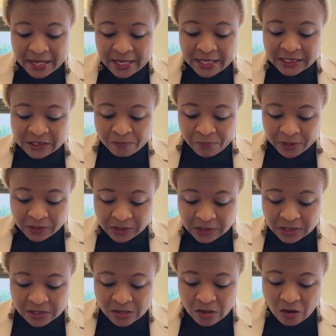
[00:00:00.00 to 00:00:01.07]
is
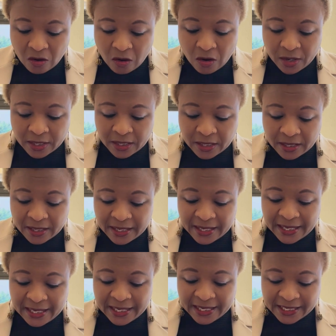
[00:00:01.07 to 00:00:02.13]
built on
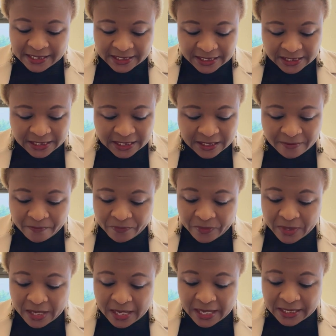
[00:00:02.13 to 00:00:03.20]
illicit
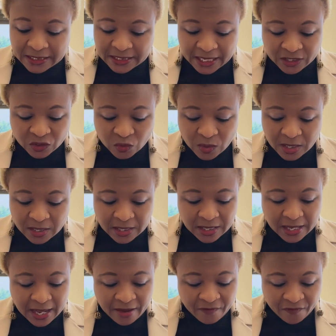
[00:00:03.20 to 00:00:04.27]
sexual
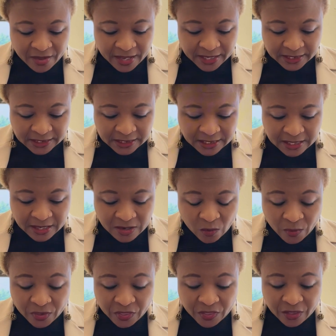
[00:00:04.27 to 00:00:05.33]
affairs
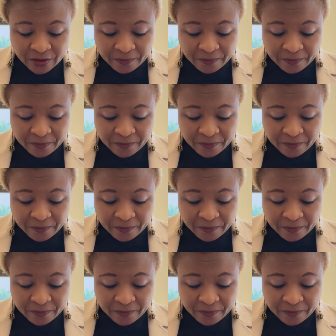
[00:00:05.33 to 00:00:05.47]
with